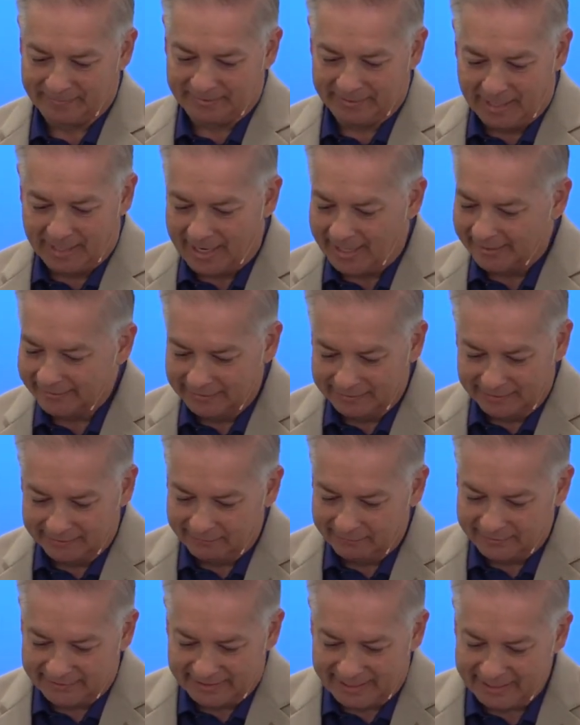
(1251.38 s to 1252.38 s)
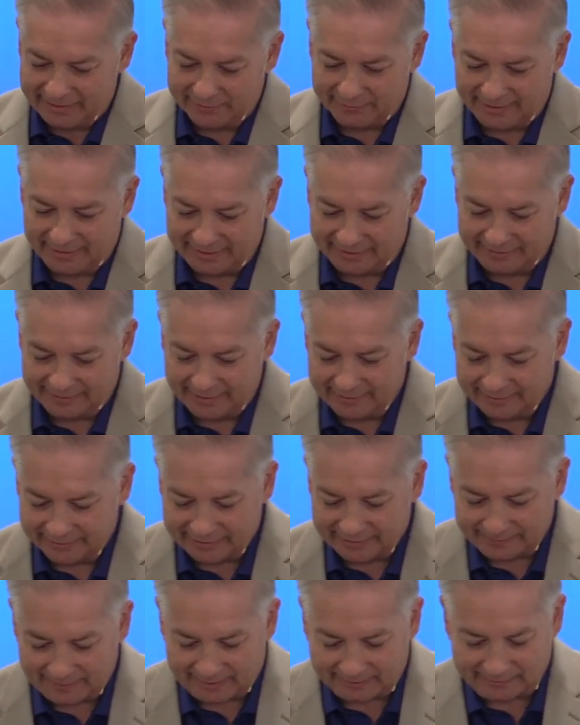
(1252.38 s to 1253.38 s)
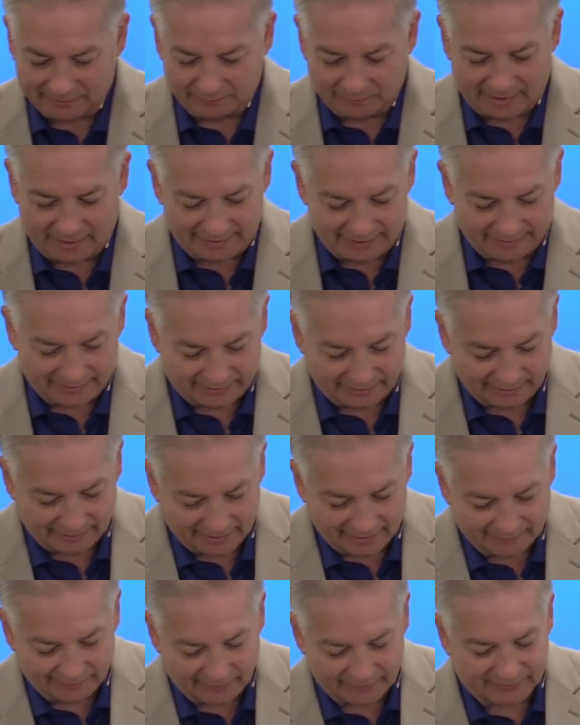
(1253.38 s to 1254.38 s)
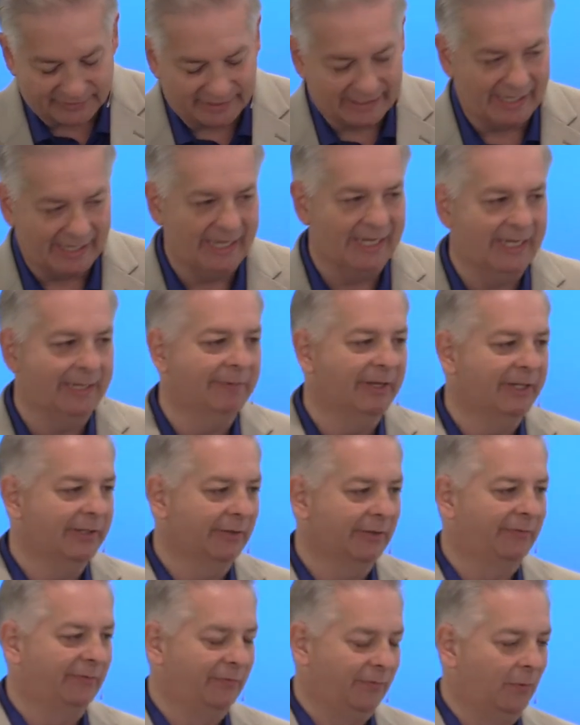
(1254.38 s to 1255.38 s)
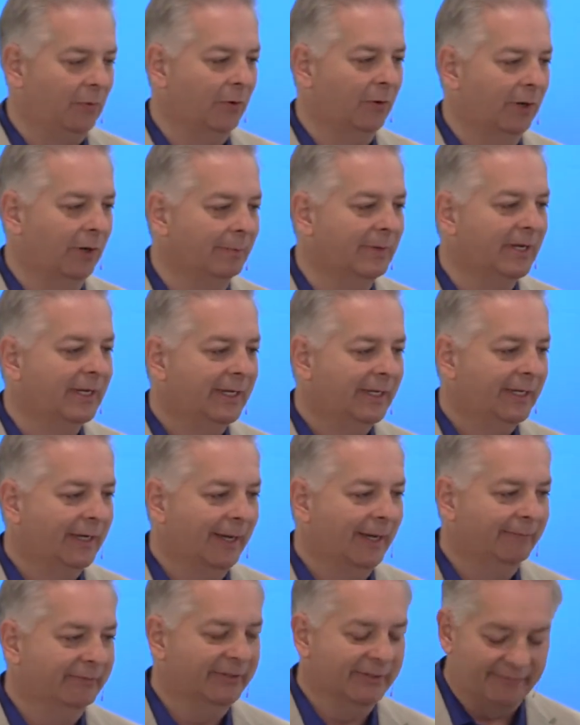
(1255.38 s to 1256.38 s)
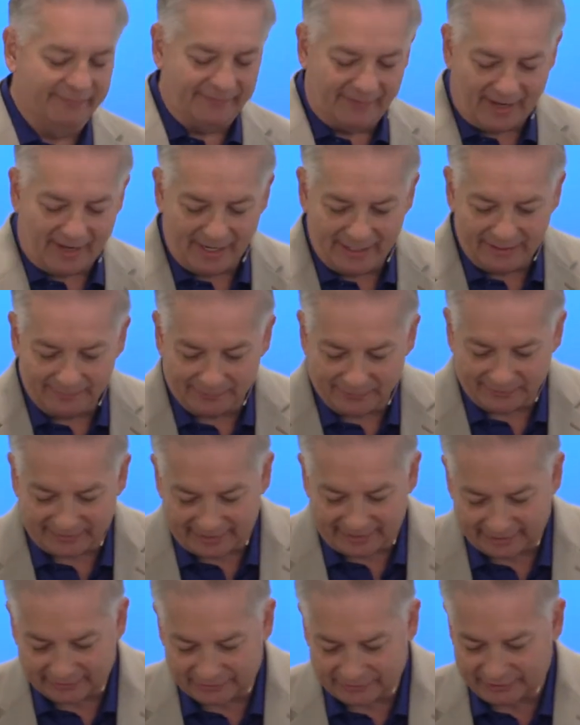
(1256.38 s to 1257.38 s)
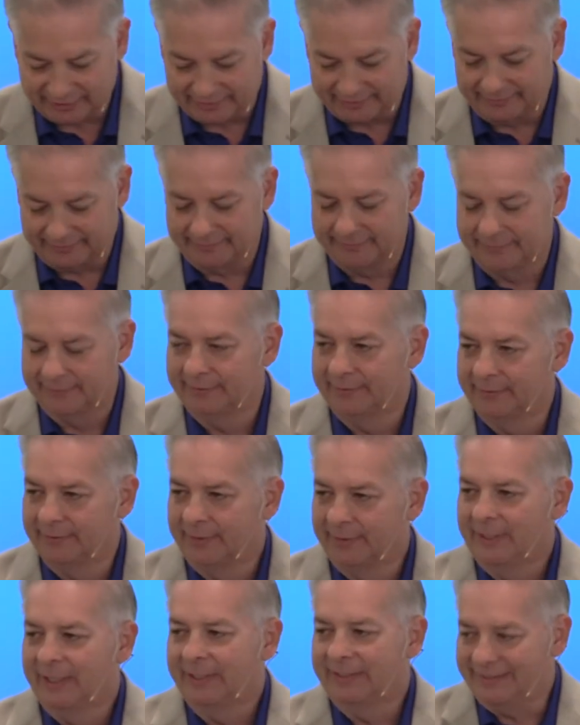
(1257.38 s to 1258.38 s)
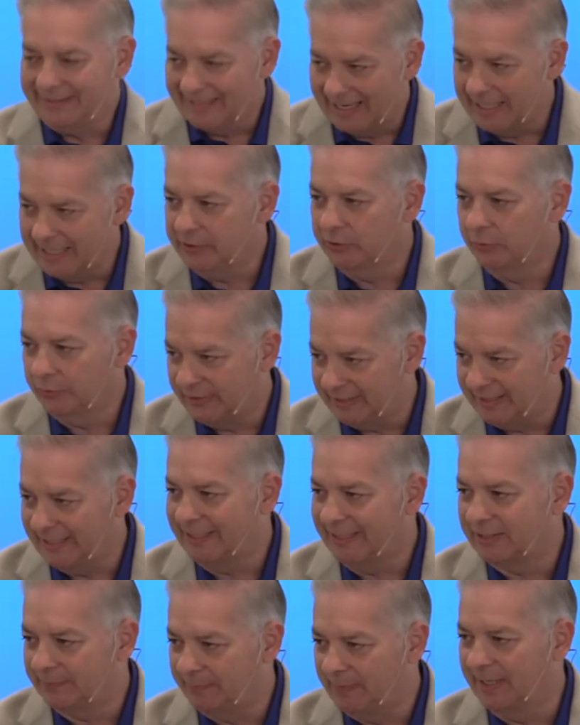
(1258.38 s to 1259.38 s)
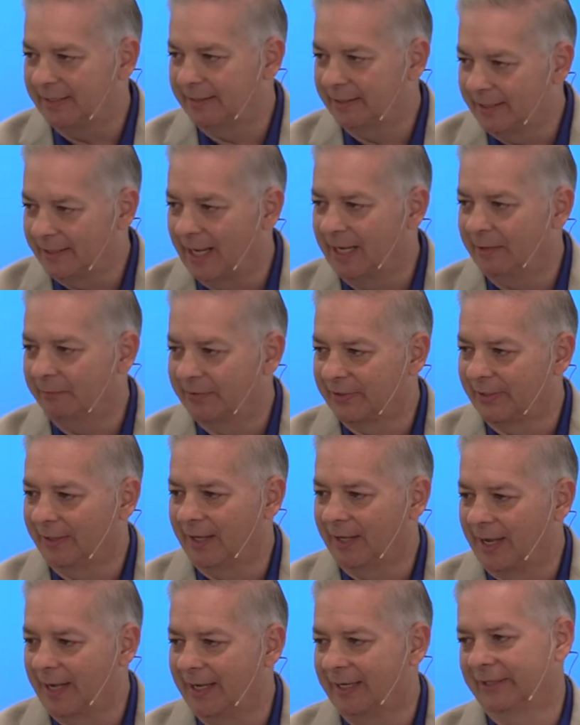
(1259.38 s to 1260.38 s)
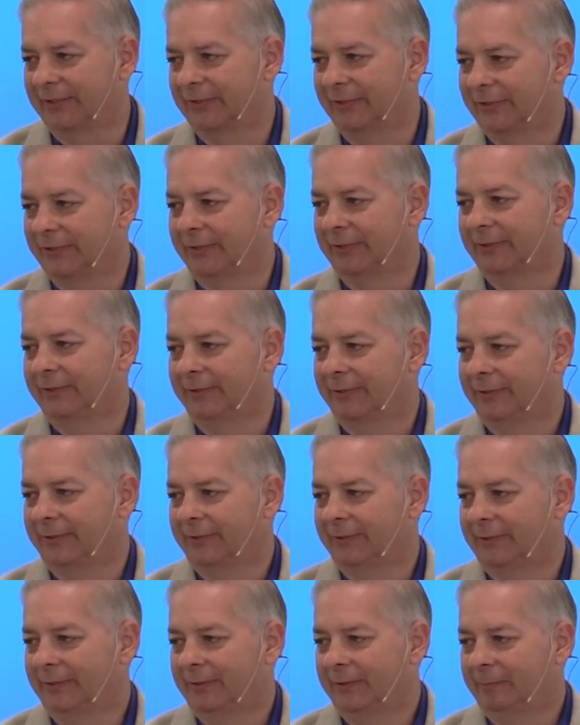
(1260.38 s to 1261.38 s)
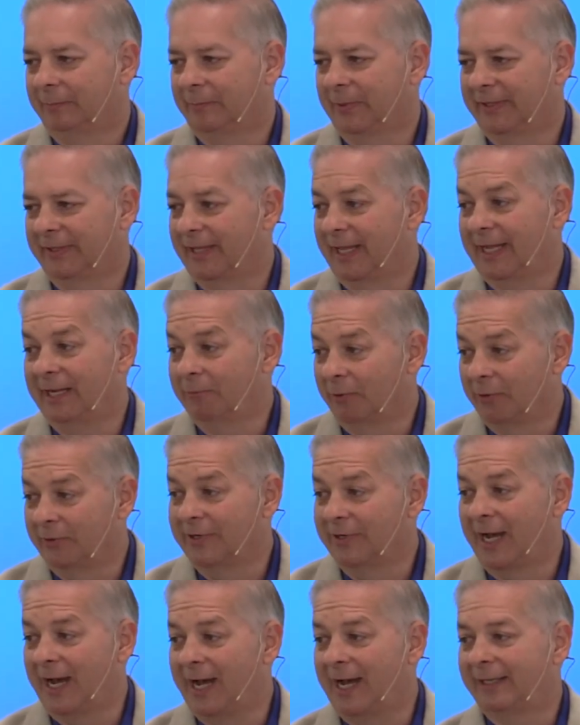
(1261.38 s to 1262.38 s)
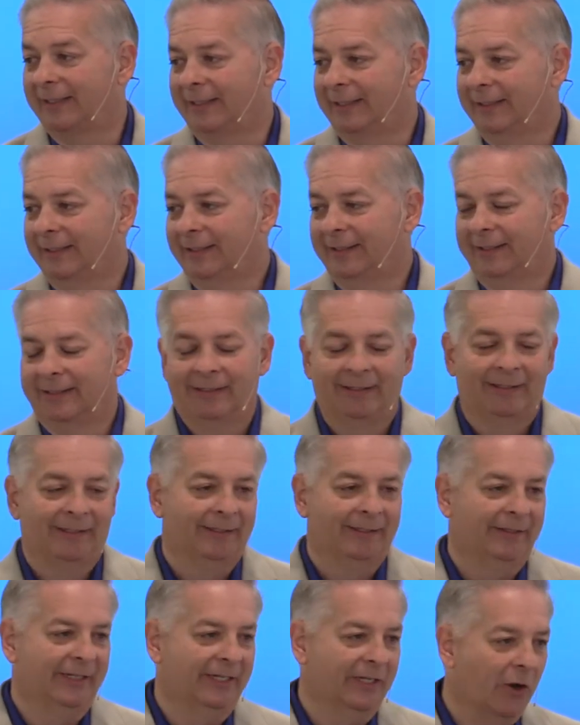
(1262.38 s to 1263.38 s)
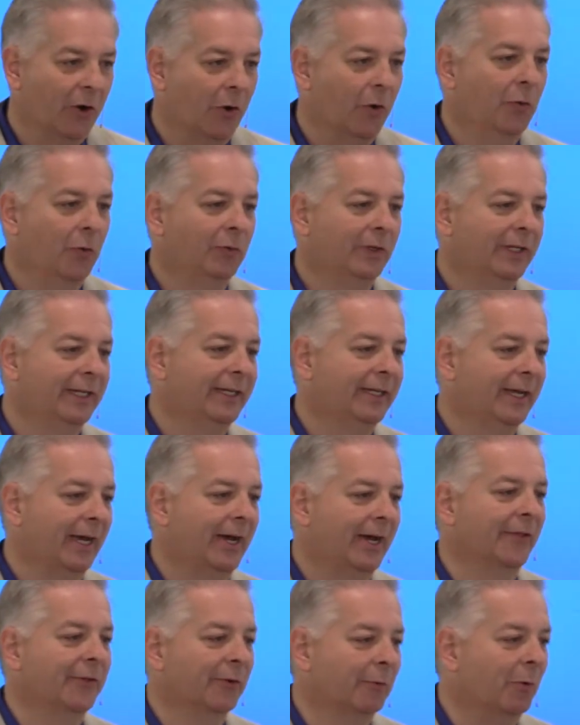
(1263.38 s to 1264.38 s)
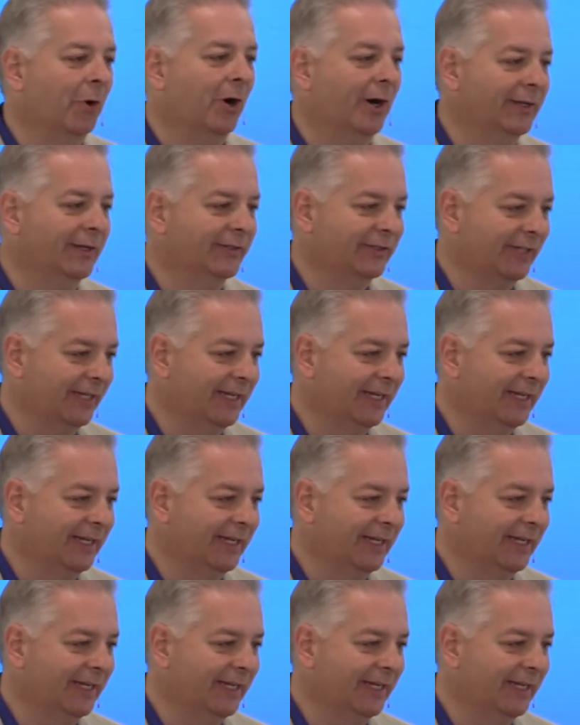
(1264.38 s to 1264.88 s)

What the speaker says: God delivered Daniel in an unexpected way. His deliverance came in the form of divine protection. Daniel did spend the night with the lions, but they were not the only other ones